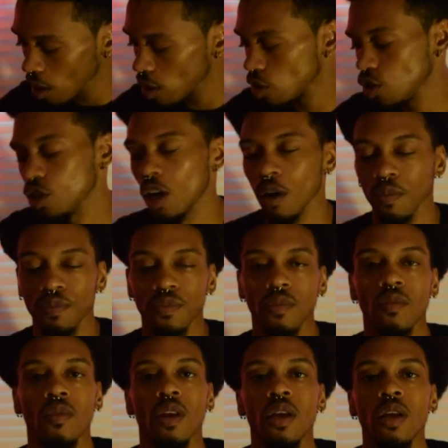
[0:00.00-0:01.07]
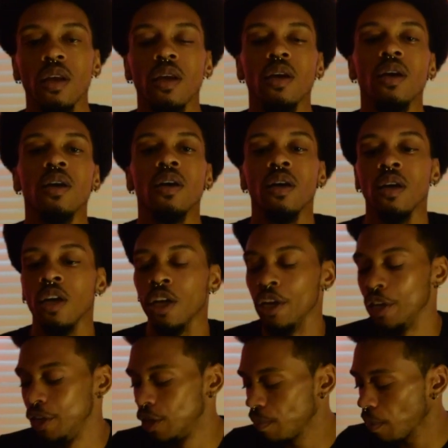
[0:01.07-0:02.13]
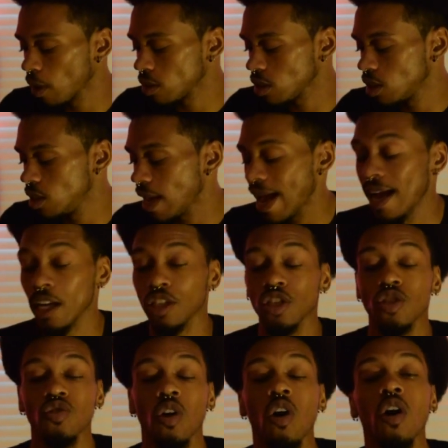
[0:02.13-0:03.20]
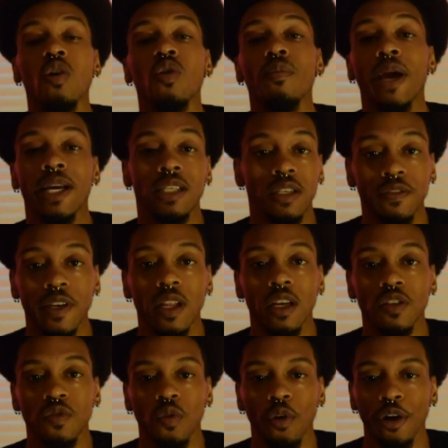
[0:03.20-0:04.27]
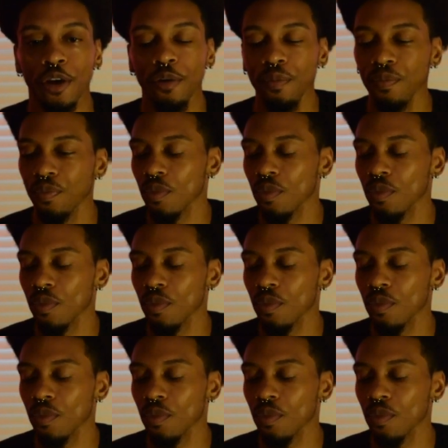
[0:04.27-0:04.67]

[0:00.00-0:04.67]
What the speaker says: So, your person has strong romantic feelings for you.